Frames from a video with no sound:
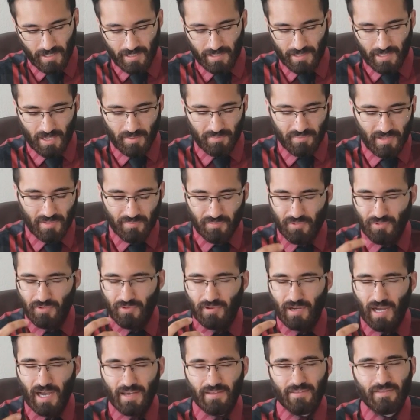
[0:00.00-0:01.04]
Now, people,
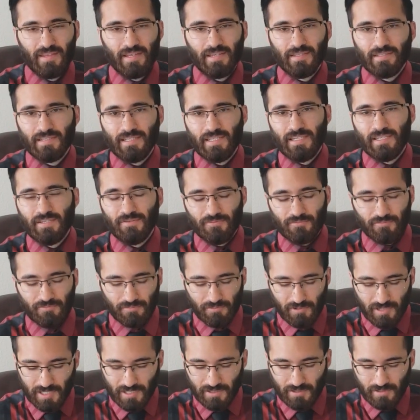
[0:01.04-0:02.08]
I think, need
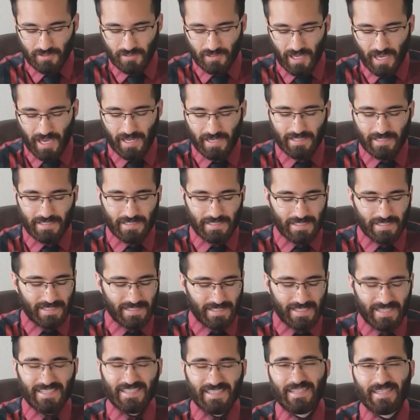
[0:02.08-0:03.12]
real and
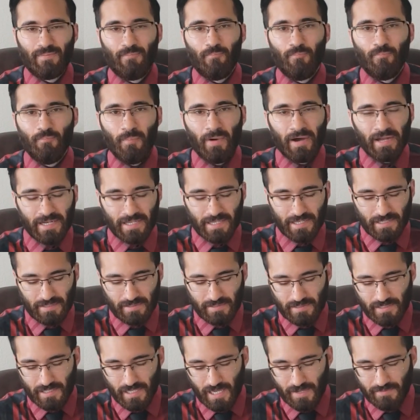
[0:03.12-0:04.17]
consistent money
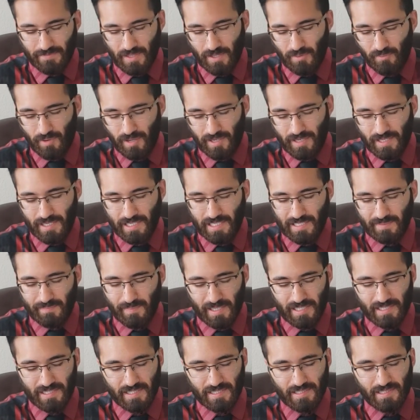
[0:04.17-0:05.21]
if they want to
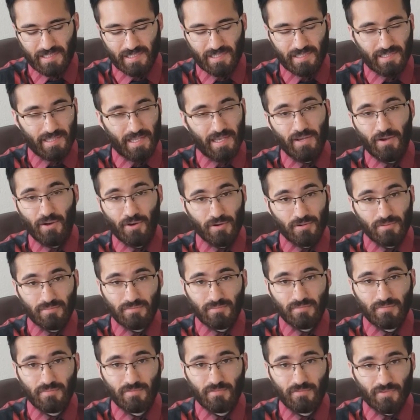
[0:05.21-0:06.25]
expect us to stay home,
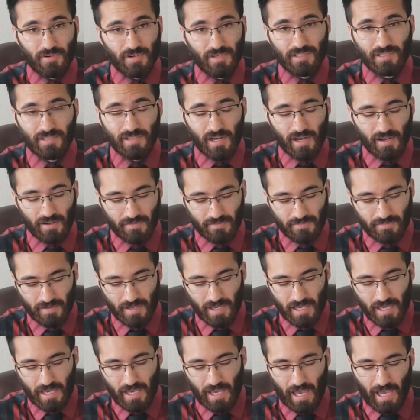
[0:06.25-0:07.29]
first off,
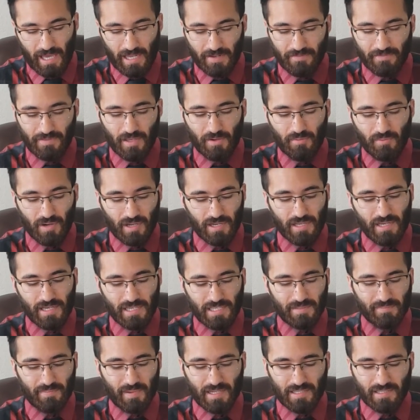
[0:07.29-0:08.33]
and if they want to
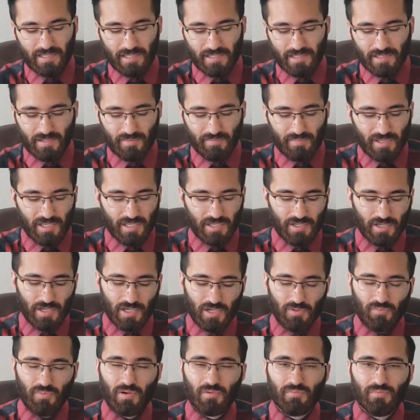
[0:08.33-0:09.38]
expect us to be
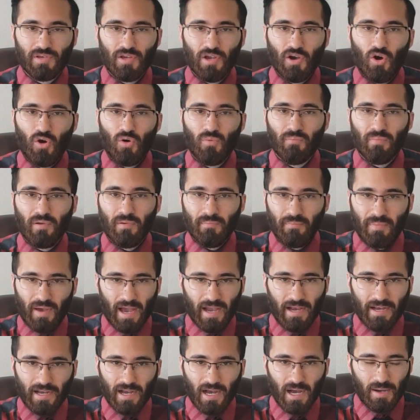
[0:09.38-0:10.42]
good when we open
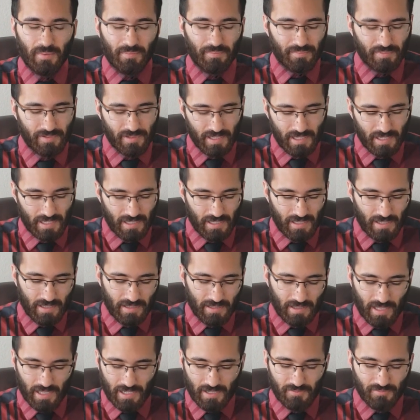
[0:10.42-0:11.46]
back up,
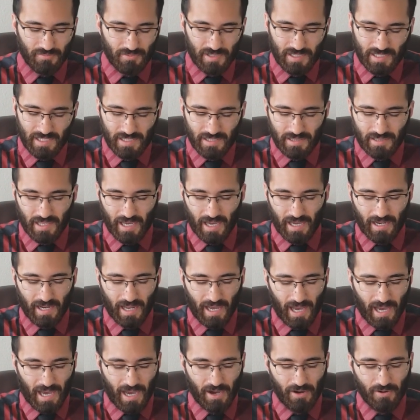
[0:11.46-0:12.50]
then we need that.
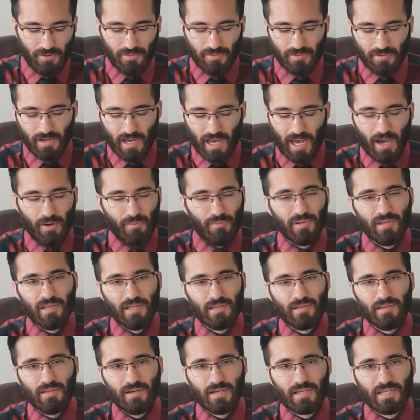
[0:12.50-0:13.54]
How will
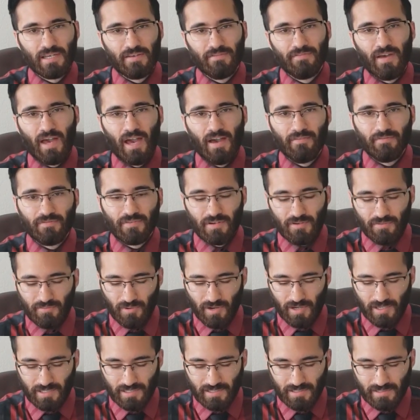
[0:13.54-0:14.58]
it look if
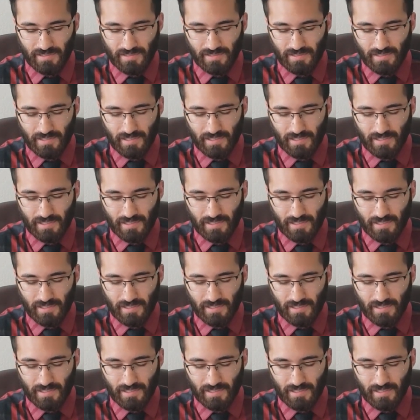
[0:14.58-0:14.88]
everyone